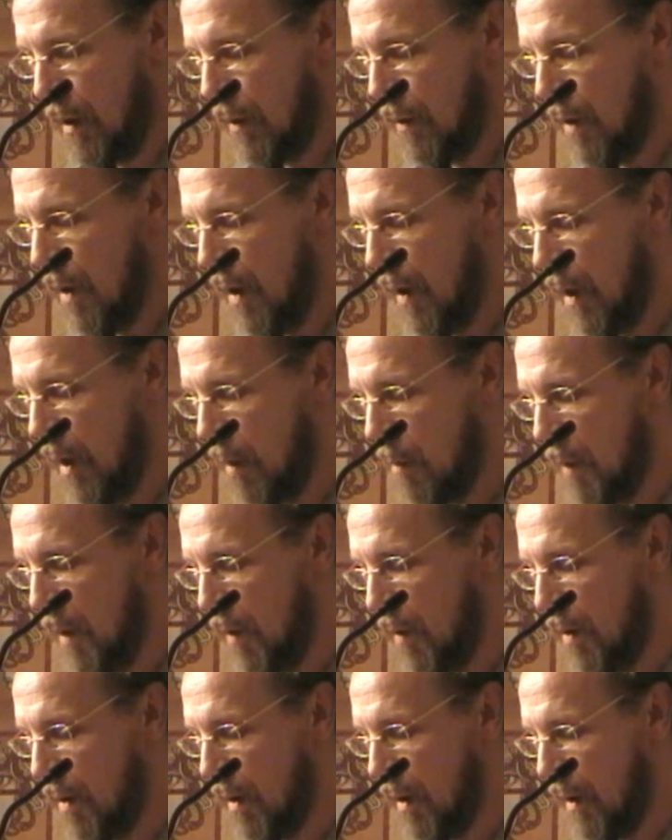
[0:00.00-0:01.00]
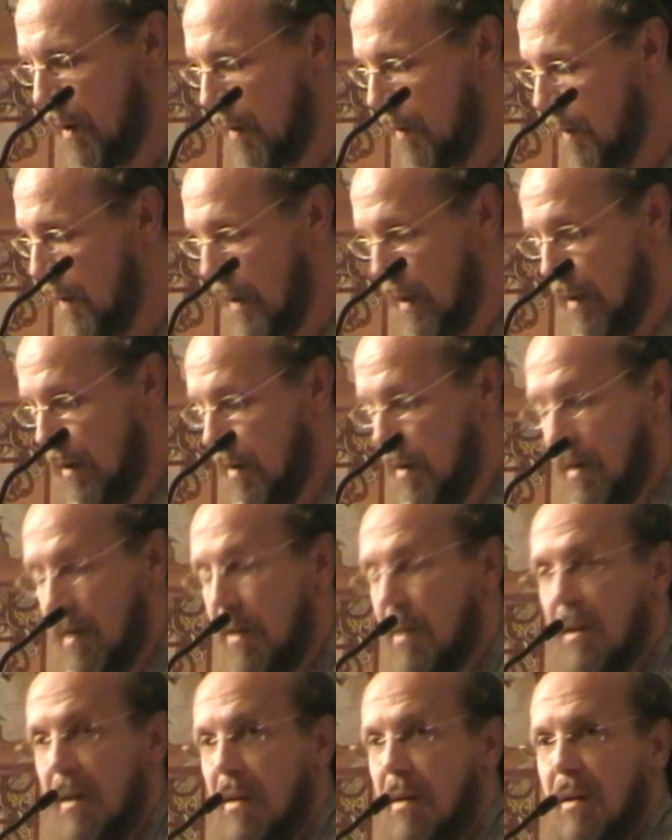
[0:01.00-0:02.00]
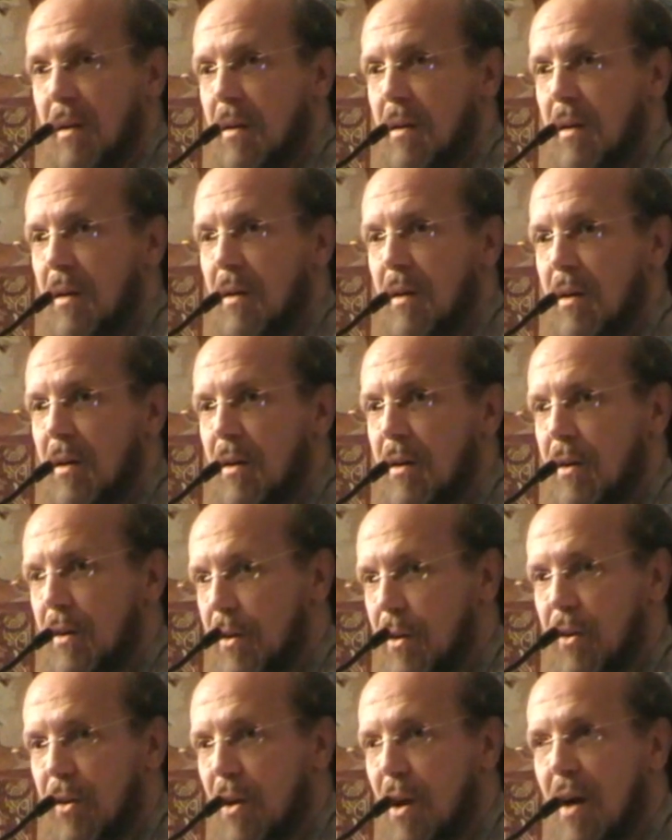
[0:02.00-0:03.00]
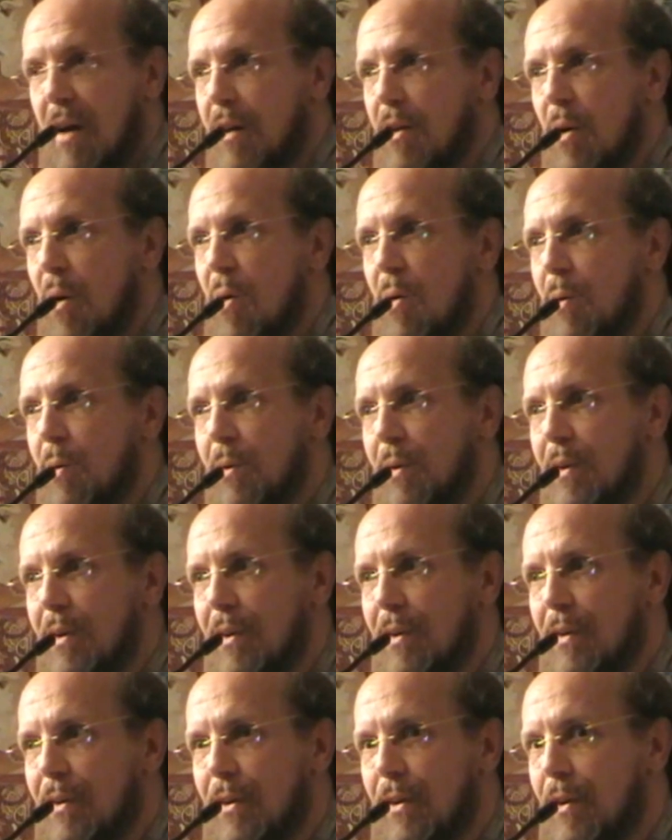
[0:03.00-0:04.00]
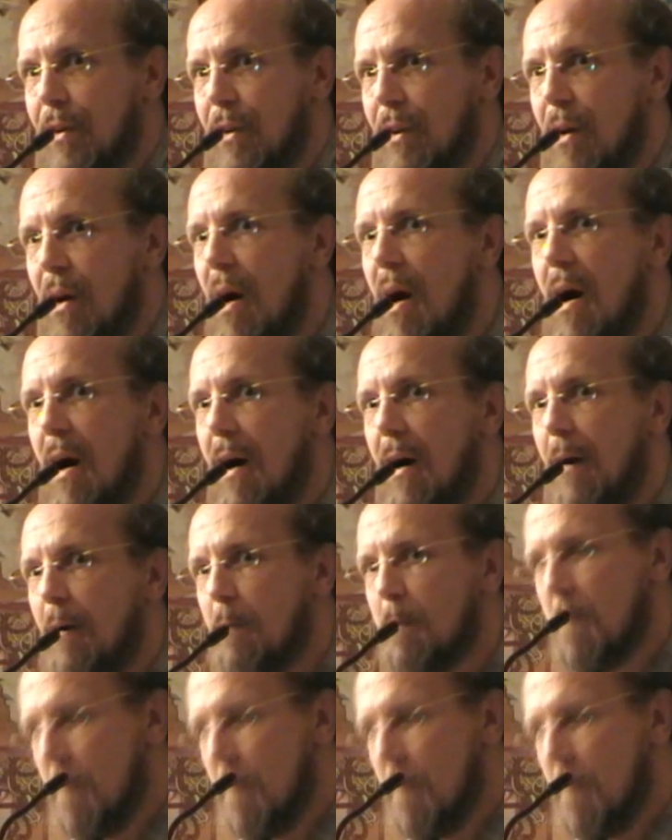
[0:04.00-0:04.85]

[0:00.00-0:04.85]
talking about earlier, then you're not known to their law.